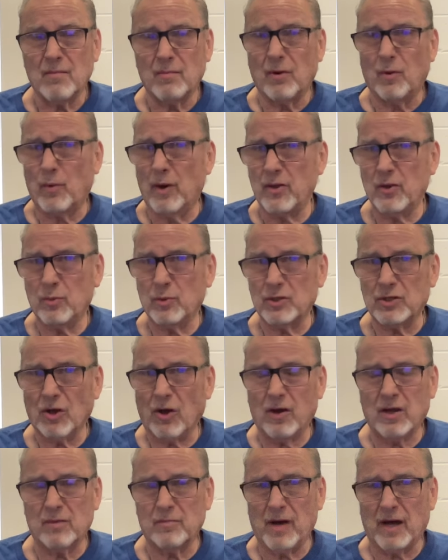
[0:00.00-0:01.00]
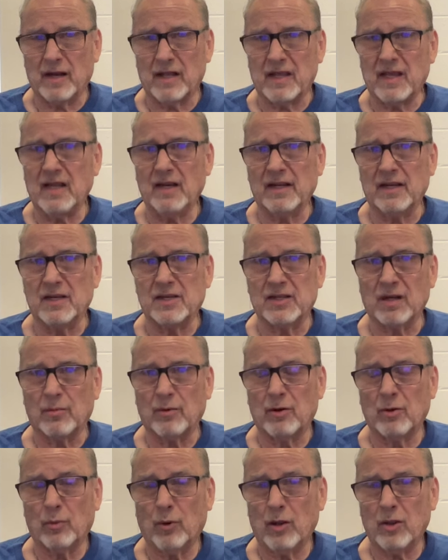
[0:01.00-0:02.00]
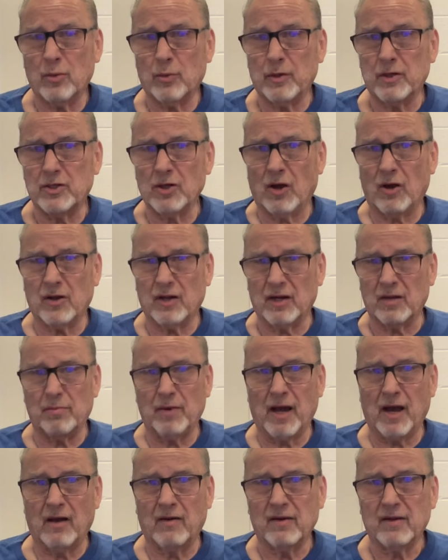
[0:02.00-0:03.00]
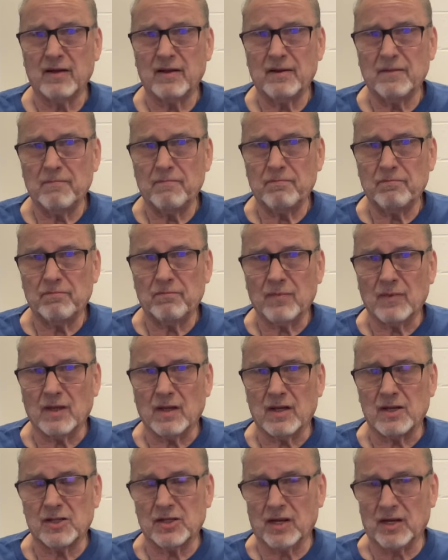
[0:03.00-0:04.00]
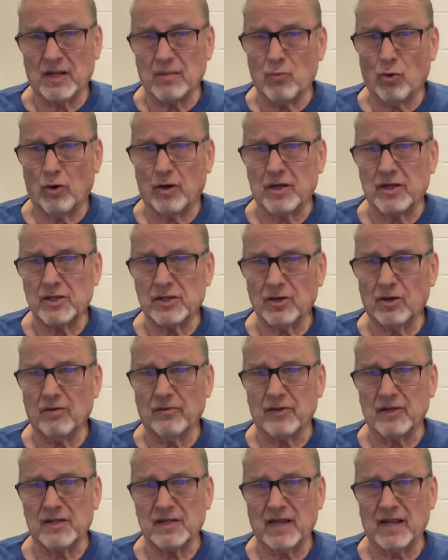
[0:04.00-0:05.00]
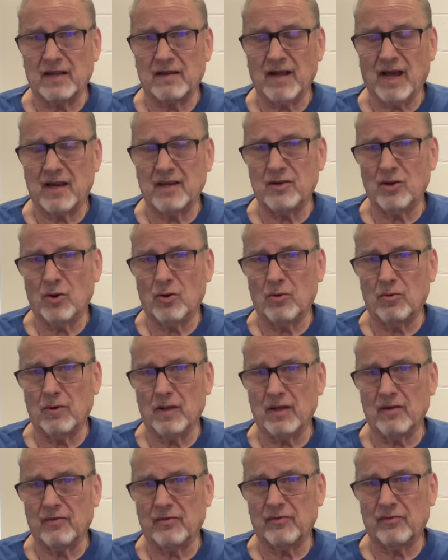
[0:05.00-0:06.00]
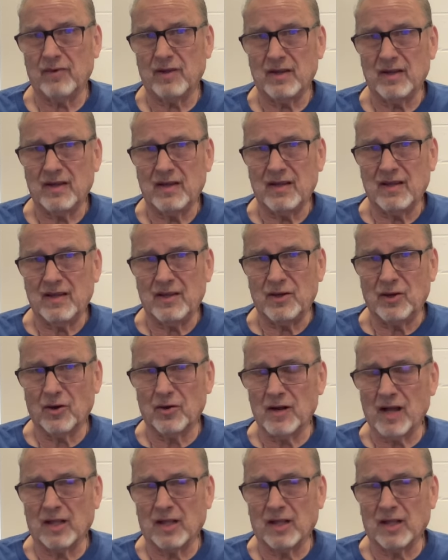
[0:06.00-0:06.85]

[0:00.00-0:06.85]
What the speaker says: But whether we're talking about a healing summit or whether we're talking about a Sunday morning service, and I know if you're